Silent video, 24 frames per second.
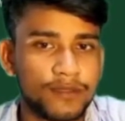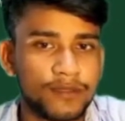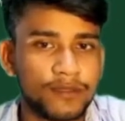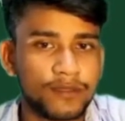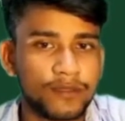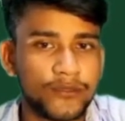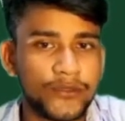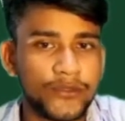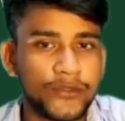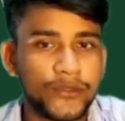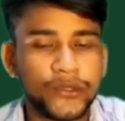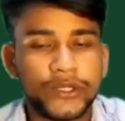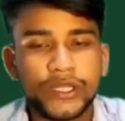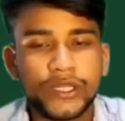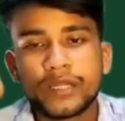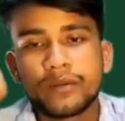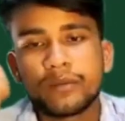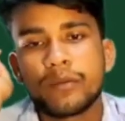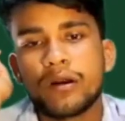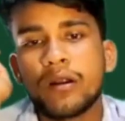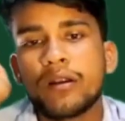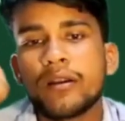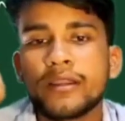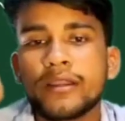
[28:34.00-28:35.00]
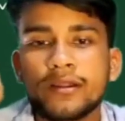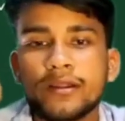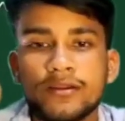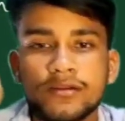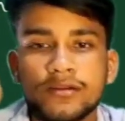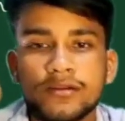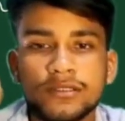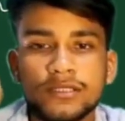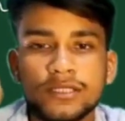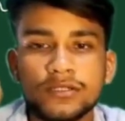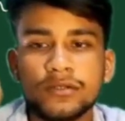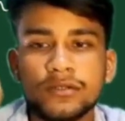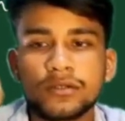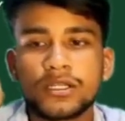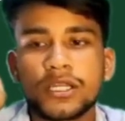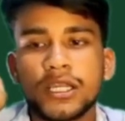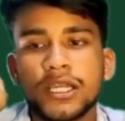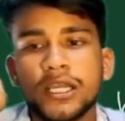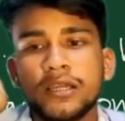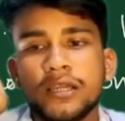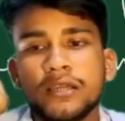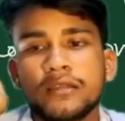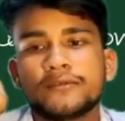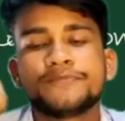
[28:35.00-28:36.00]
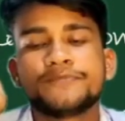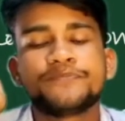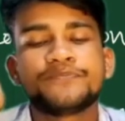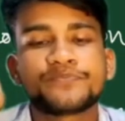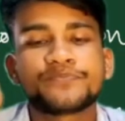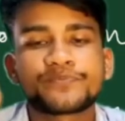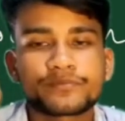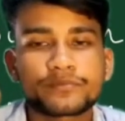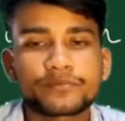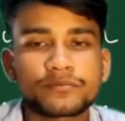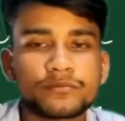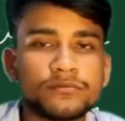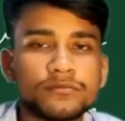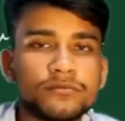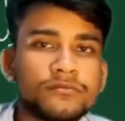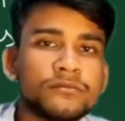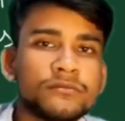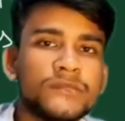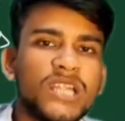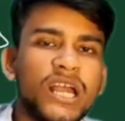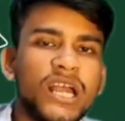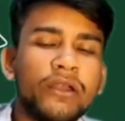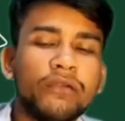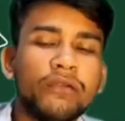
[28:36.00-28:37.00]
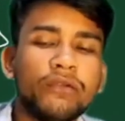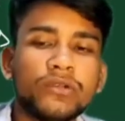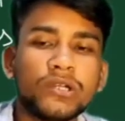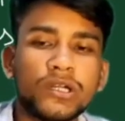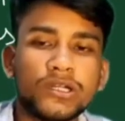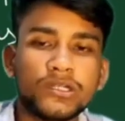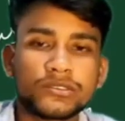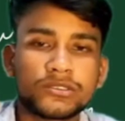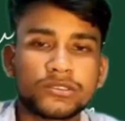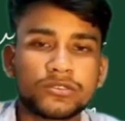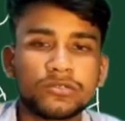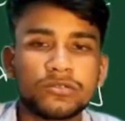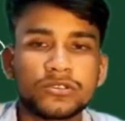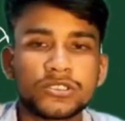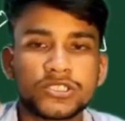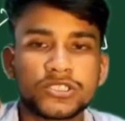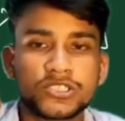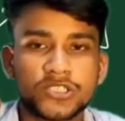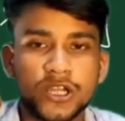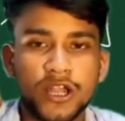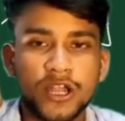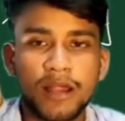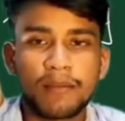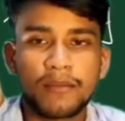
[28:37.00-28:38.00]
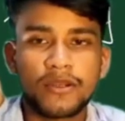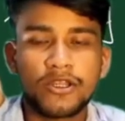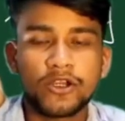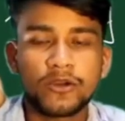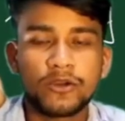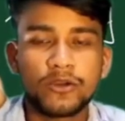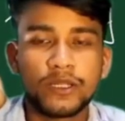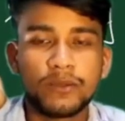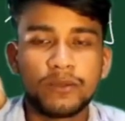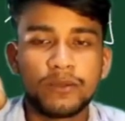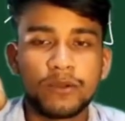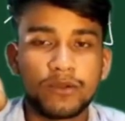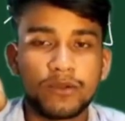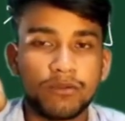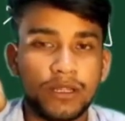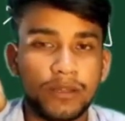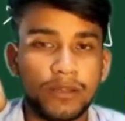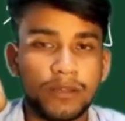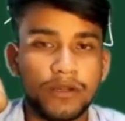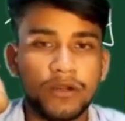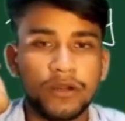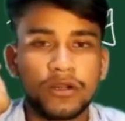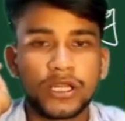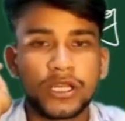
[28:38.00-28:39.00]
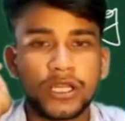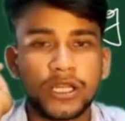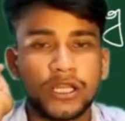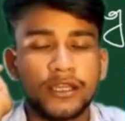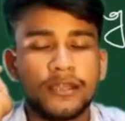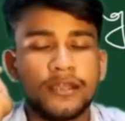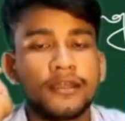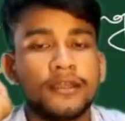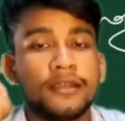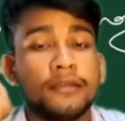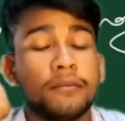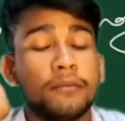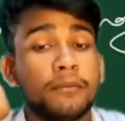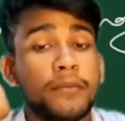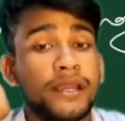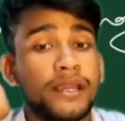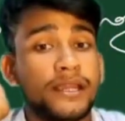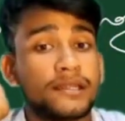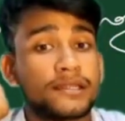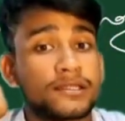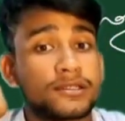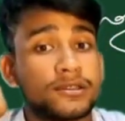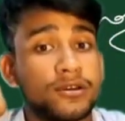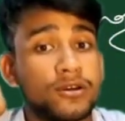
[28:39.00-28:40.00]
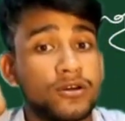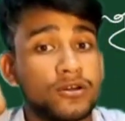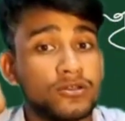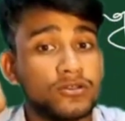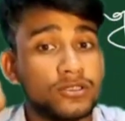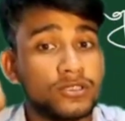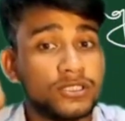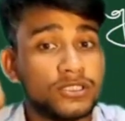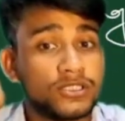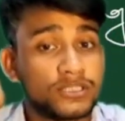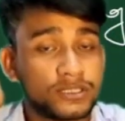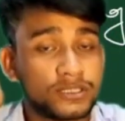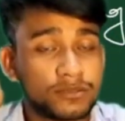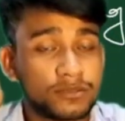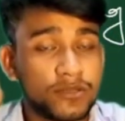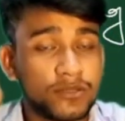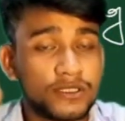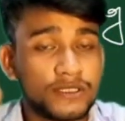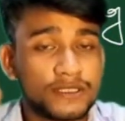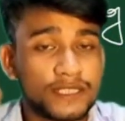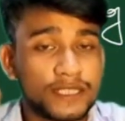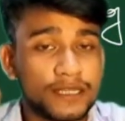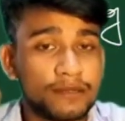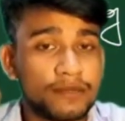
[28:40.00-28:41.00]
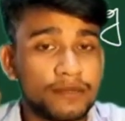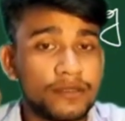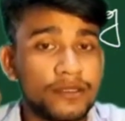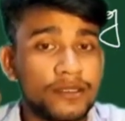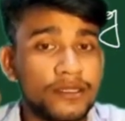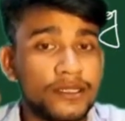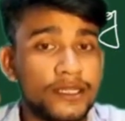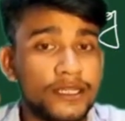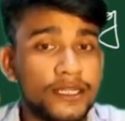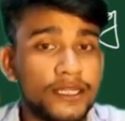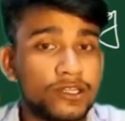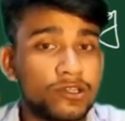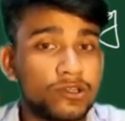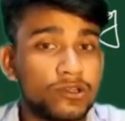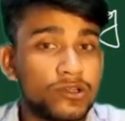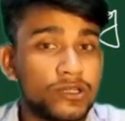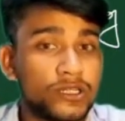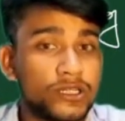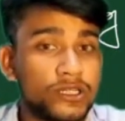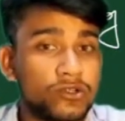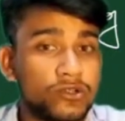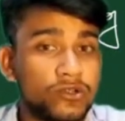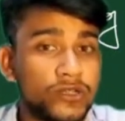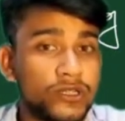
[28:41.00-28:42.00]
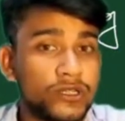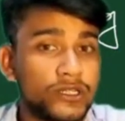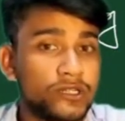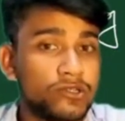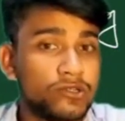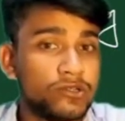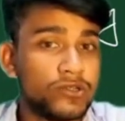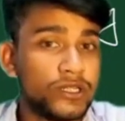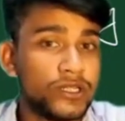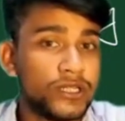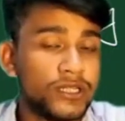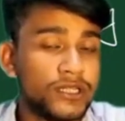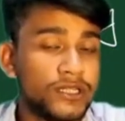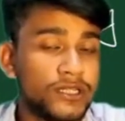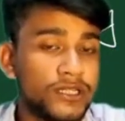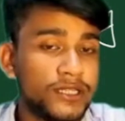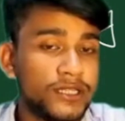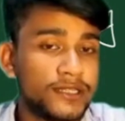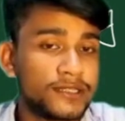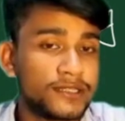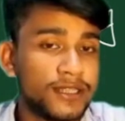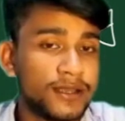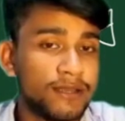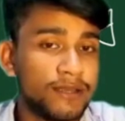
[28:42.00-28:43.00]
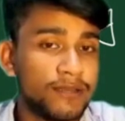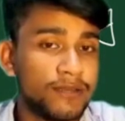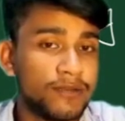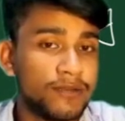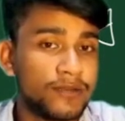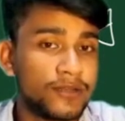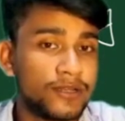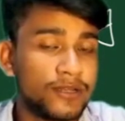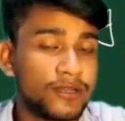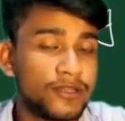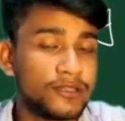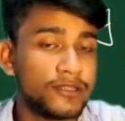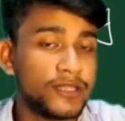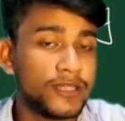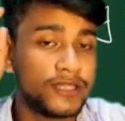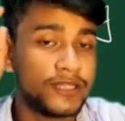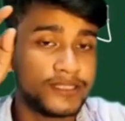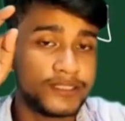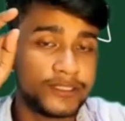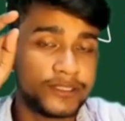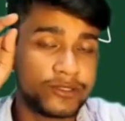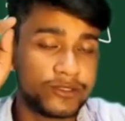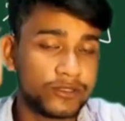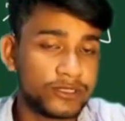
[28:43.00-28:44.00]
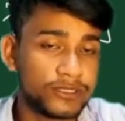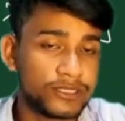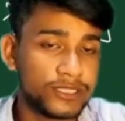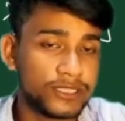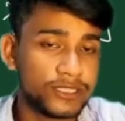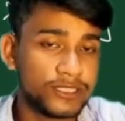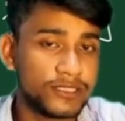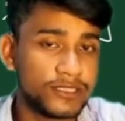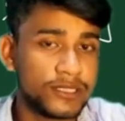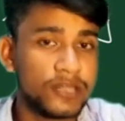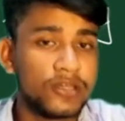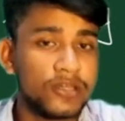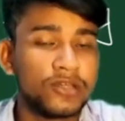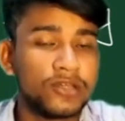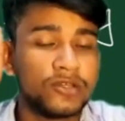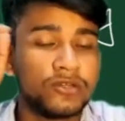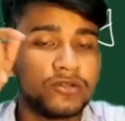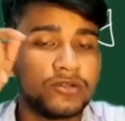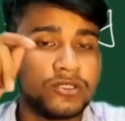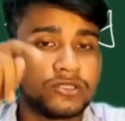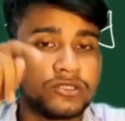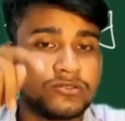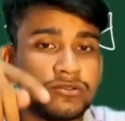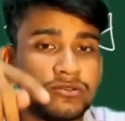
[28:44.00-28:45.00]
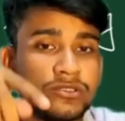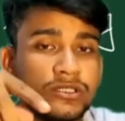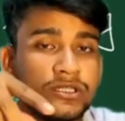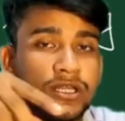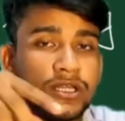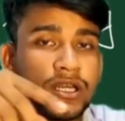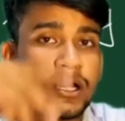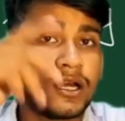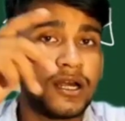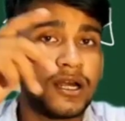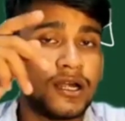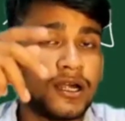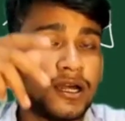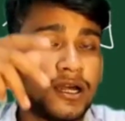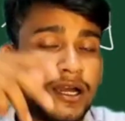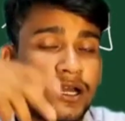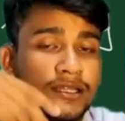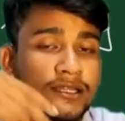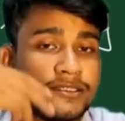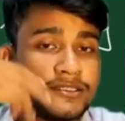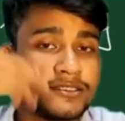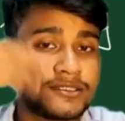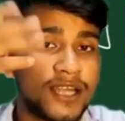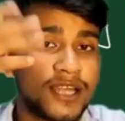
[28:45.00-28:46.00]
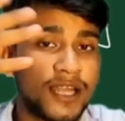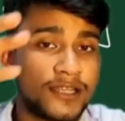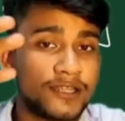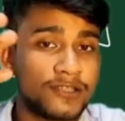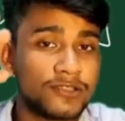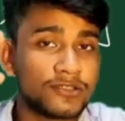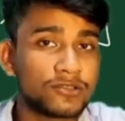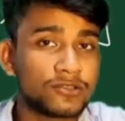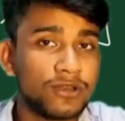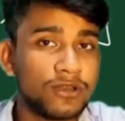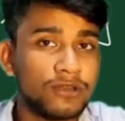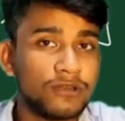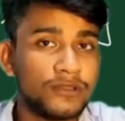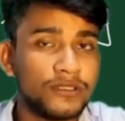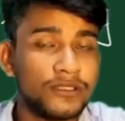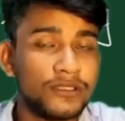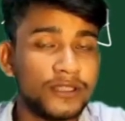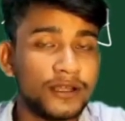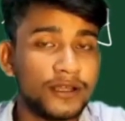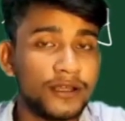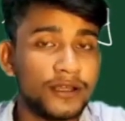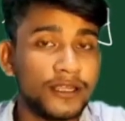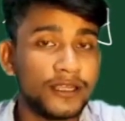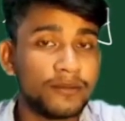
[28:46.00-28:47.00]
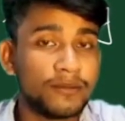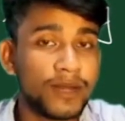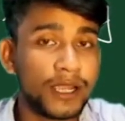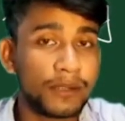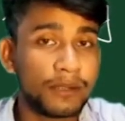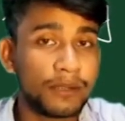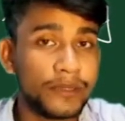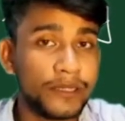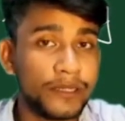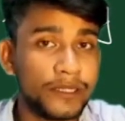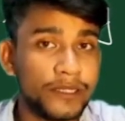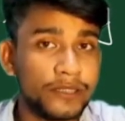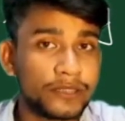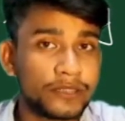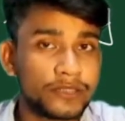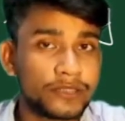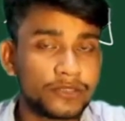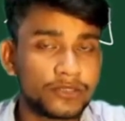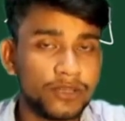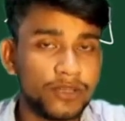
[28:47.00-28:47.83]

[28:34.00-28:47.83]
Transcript: Periodic boundary condition. Okay, now it comes to Strum-Liouville problem. Okay, based on this concept, in 2022 there is a exam. Okay, there is a questions which I try to solve in my videos